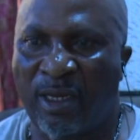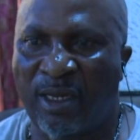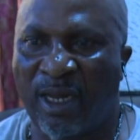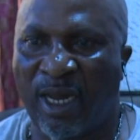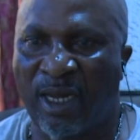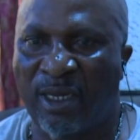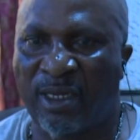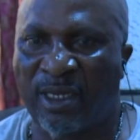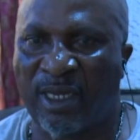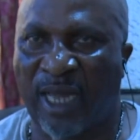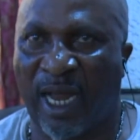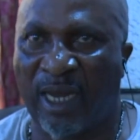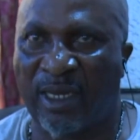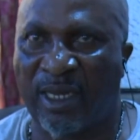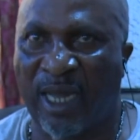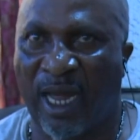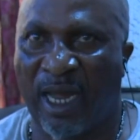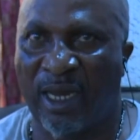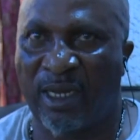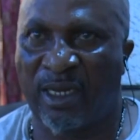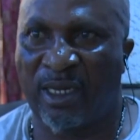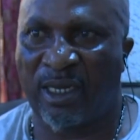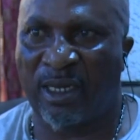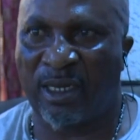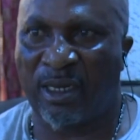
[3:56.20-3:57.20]
thing
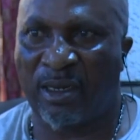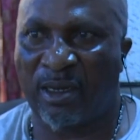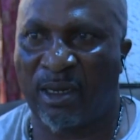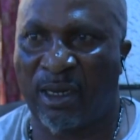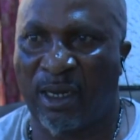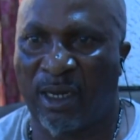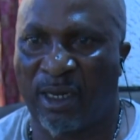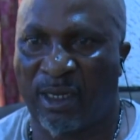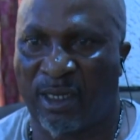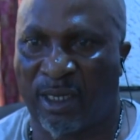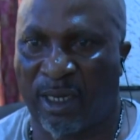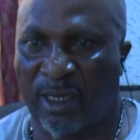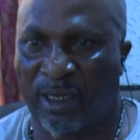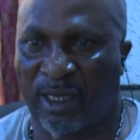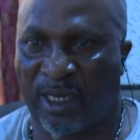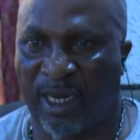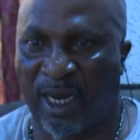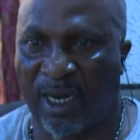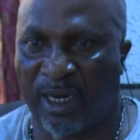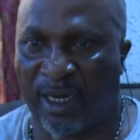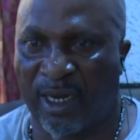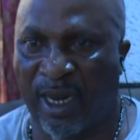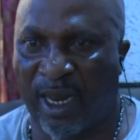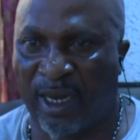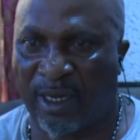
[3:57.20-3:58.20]
started, this
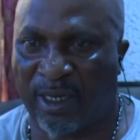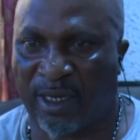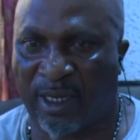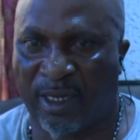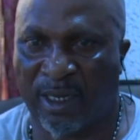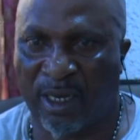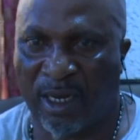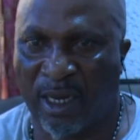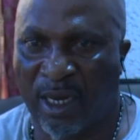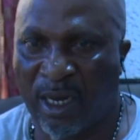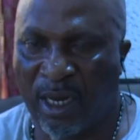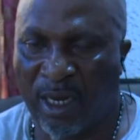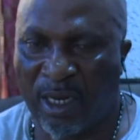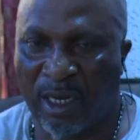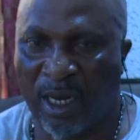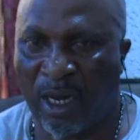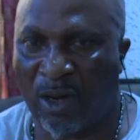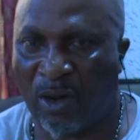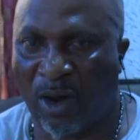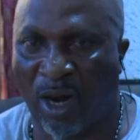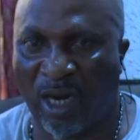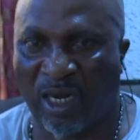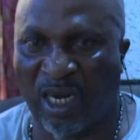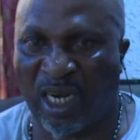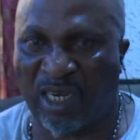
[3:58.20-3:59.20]
sickness, they
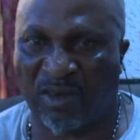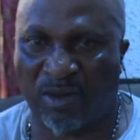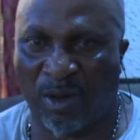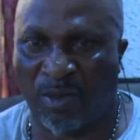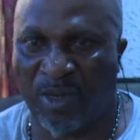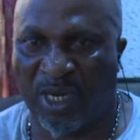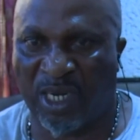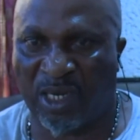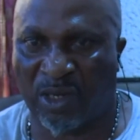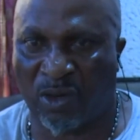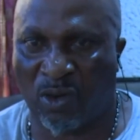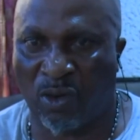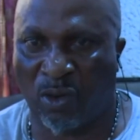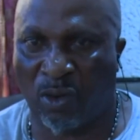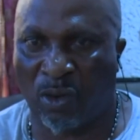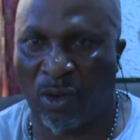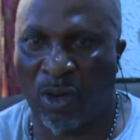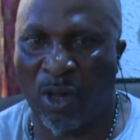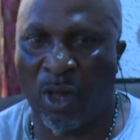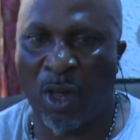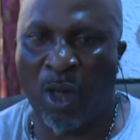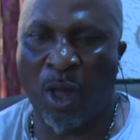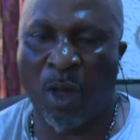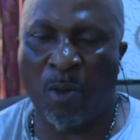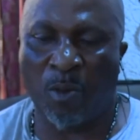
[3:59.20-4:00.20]
called us from the school.
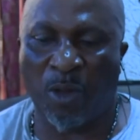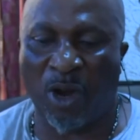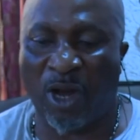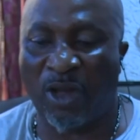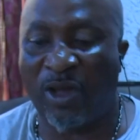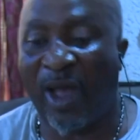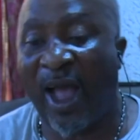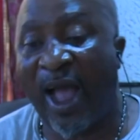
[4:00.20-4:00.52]
But you